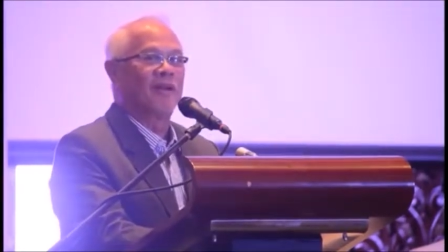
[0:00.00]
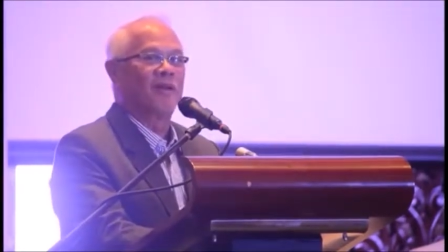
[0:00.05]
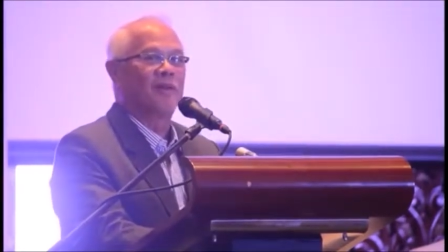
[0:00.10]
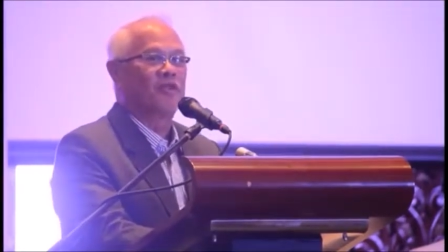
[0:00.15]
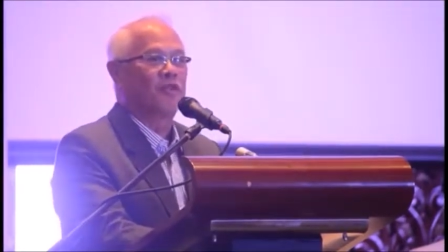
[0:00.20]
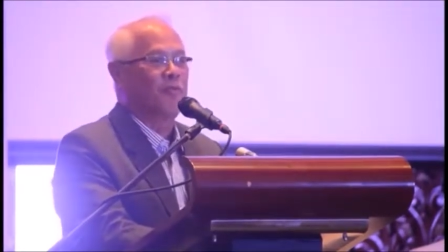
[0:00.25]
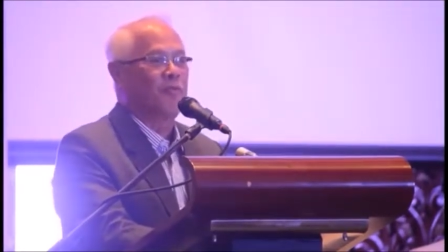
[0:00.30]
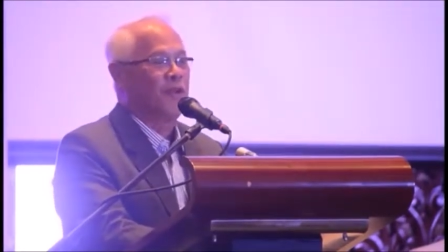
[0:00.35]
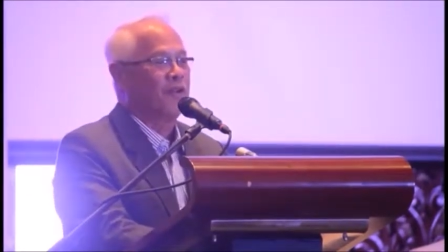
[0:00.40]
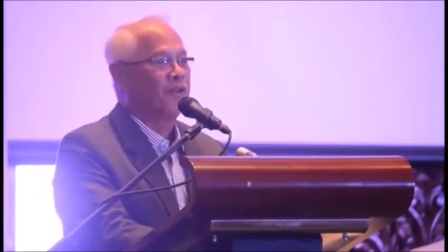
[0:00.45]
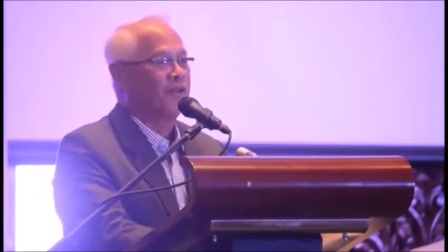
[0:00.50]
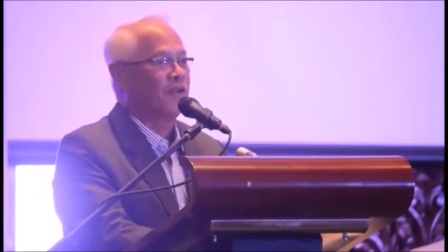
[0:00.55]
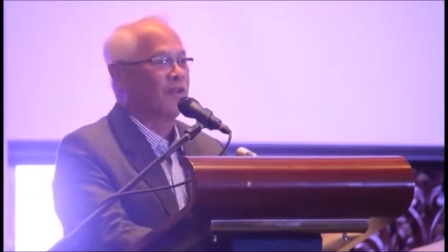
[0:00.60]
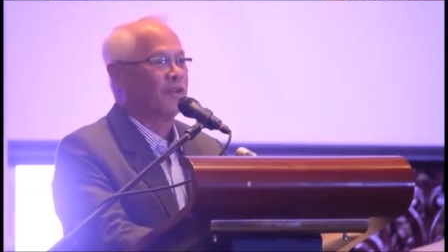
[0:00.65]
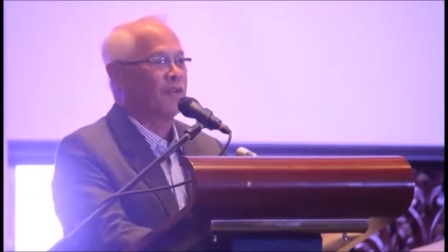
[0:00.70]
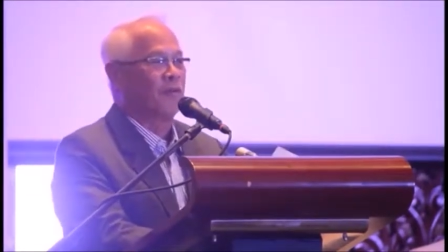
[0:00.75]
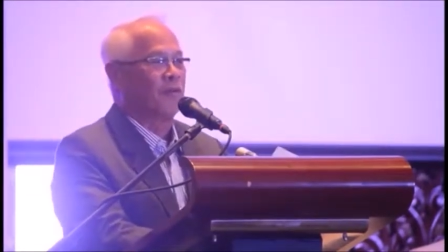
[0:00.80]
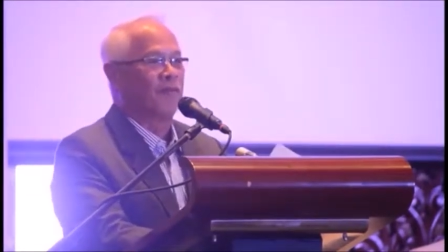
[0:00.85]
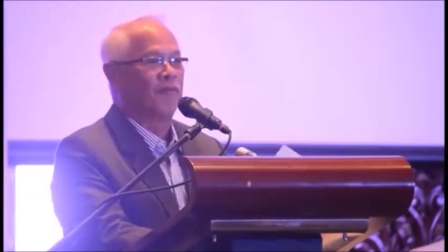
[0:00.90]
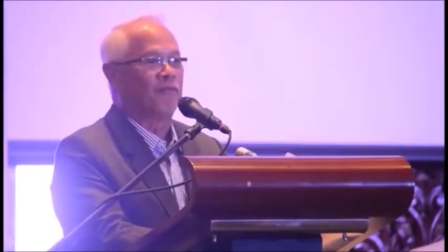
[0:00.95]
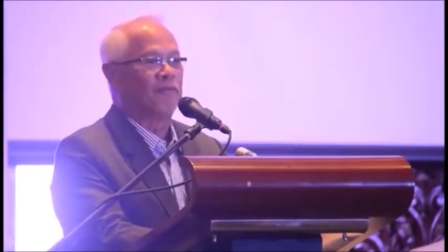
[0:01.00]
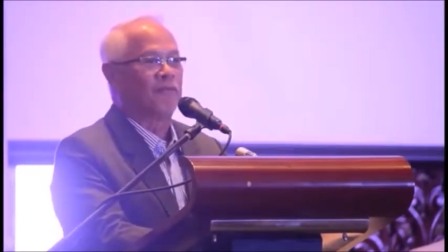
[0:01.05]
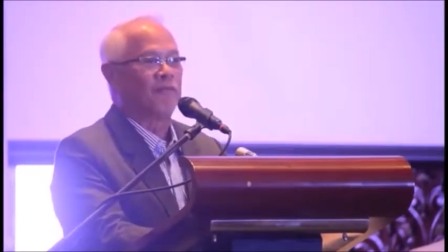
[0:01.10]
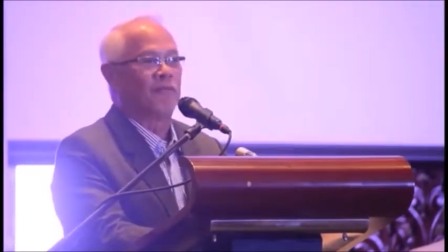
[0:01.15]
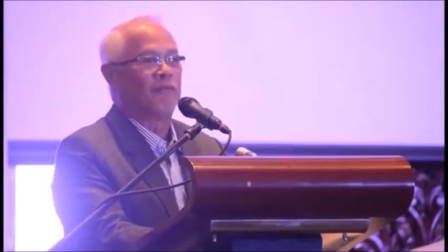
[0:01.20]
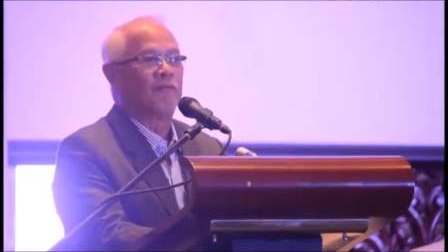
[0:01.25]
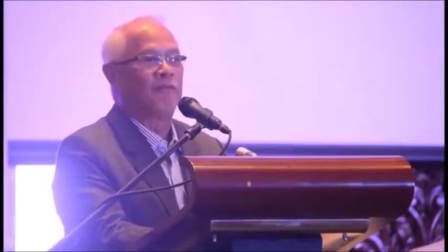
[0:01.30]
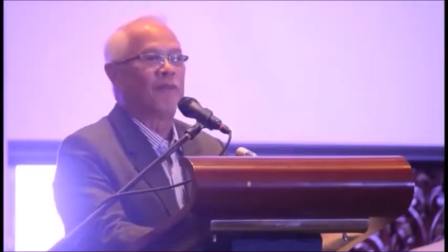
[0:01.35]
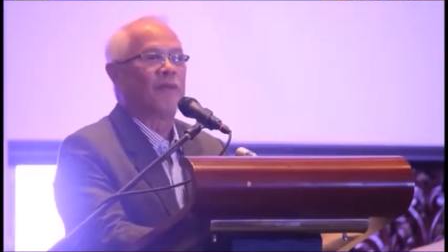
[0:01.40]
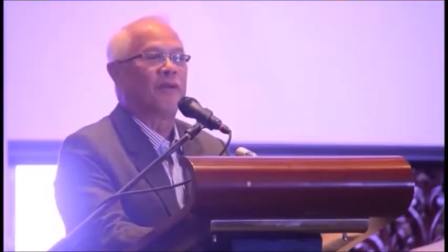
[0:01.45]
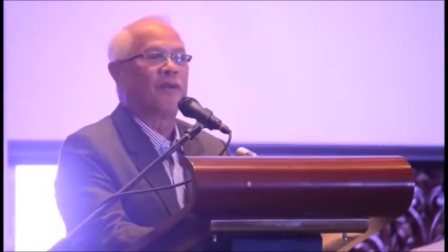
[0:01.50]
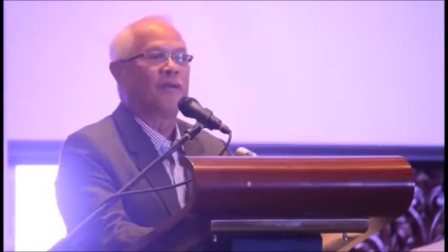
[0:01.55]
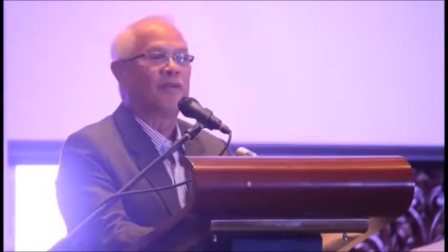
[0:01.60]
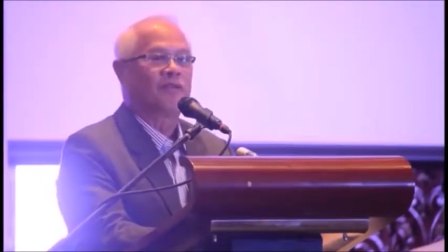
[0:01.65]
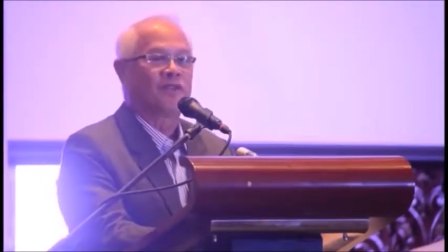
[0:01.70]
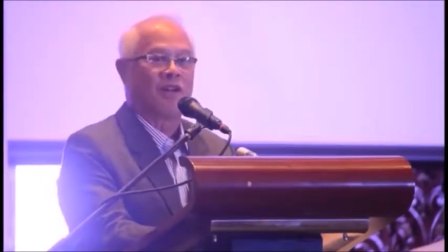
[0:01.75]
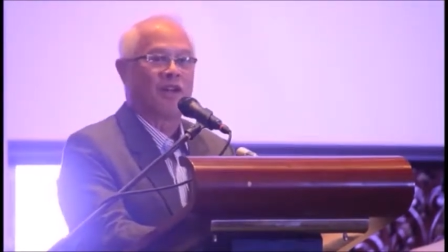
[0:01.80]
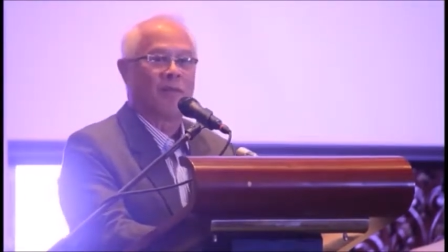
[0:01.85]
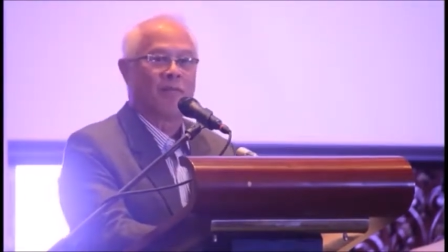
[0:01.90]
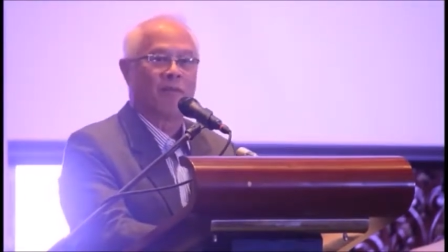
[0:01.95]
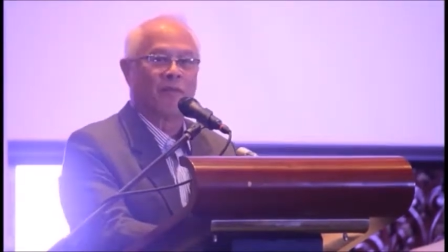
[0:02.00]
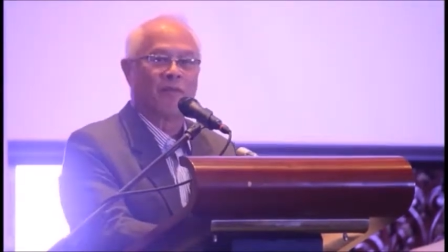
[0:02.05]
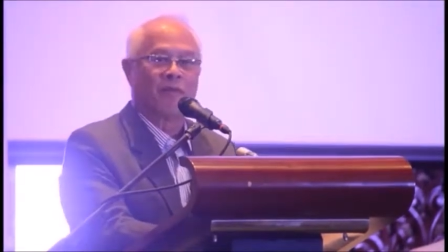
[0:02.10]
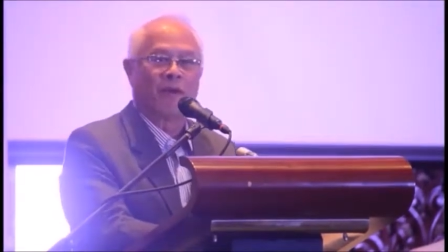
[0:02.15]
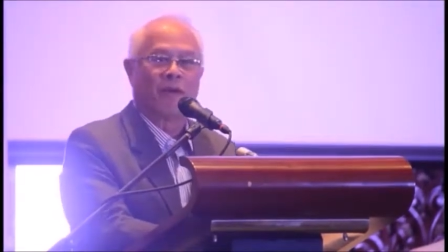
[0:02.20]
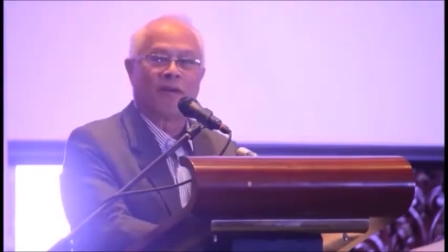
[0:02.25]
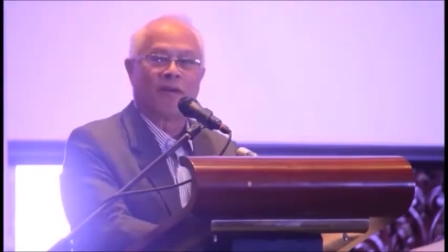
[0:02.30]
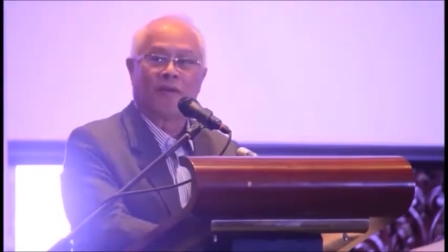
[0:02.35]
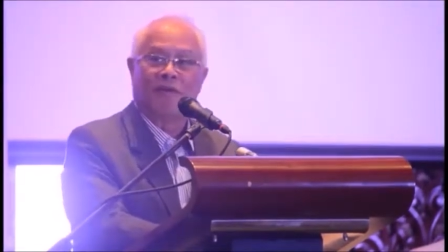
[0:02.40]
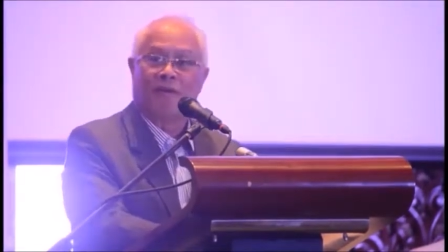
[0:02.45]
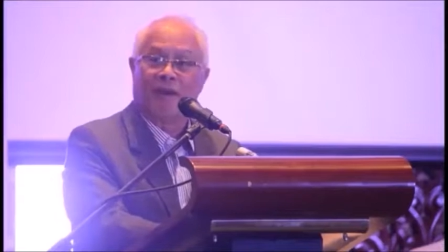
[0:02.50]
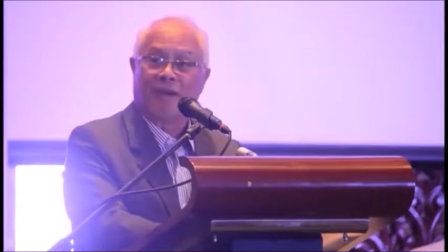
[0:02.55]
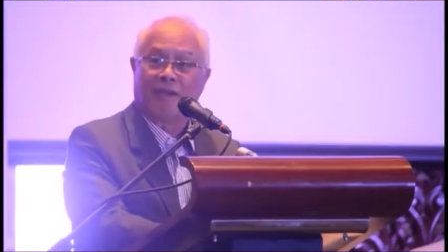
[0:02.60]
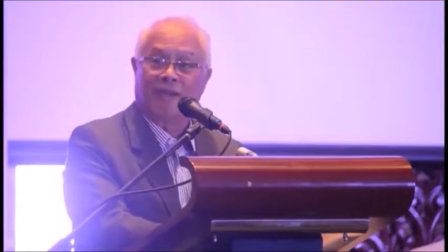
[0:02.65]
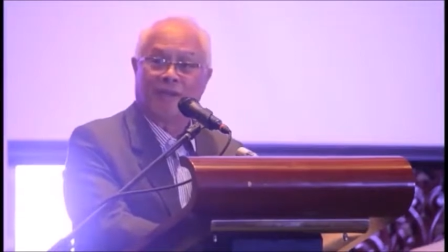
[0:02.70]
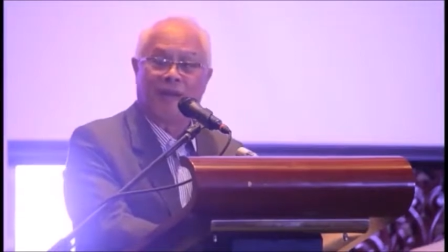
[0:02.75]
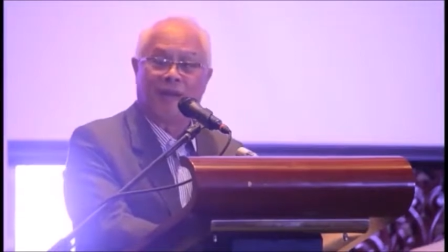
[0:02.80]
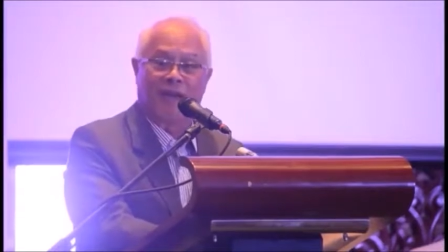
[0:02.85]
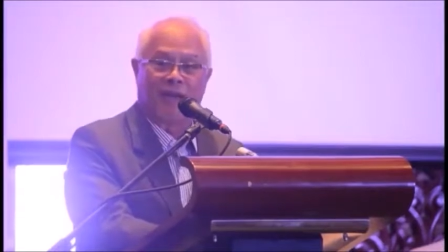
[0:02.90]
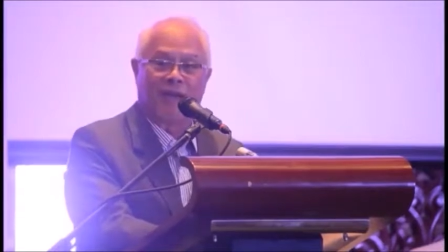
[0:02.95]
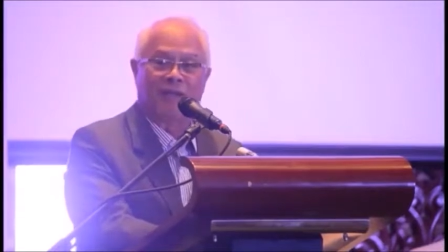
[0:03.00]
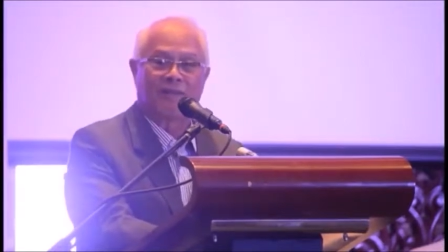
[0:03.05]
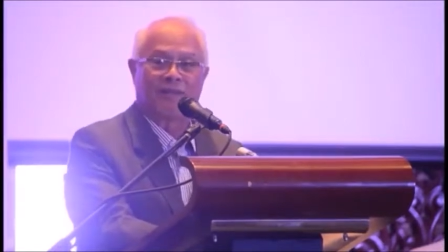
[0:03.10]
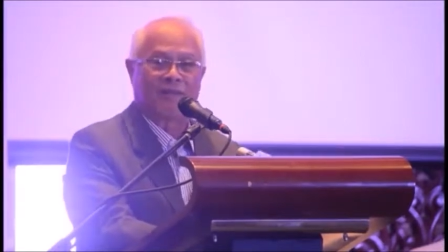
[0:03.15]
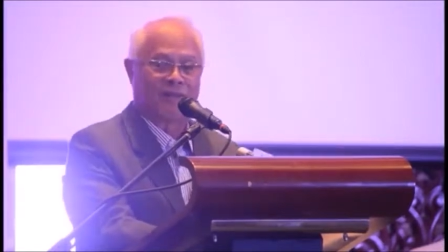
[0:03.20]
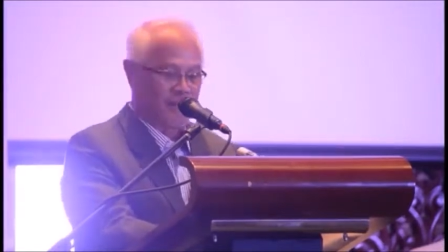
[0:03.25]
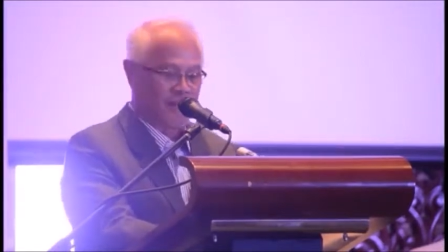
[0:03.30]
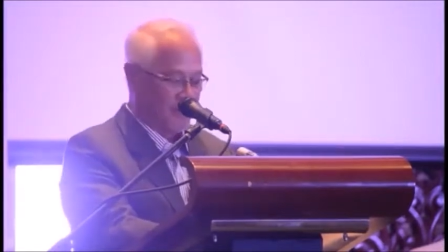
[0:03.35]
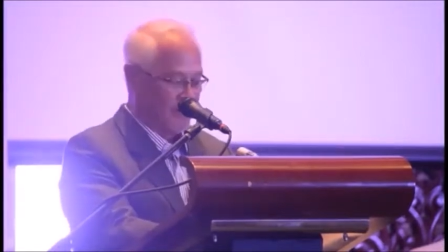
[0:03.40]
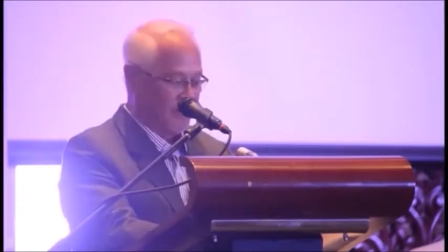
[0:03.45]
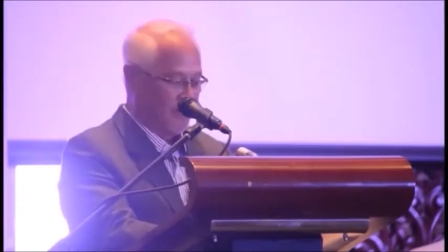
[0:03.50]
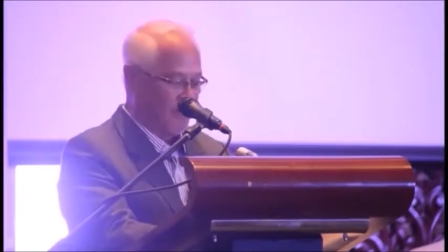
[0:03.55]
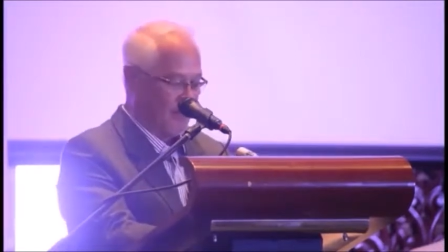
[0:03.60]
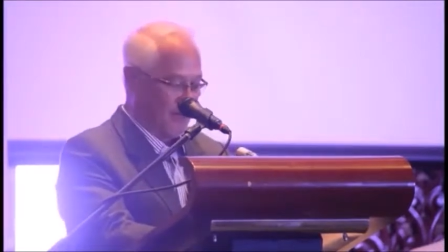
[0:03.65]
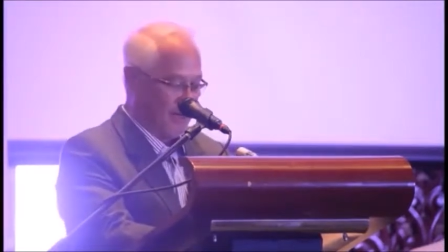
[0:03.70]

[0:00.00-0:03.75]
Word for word: keynote speeches of some of our invited guests.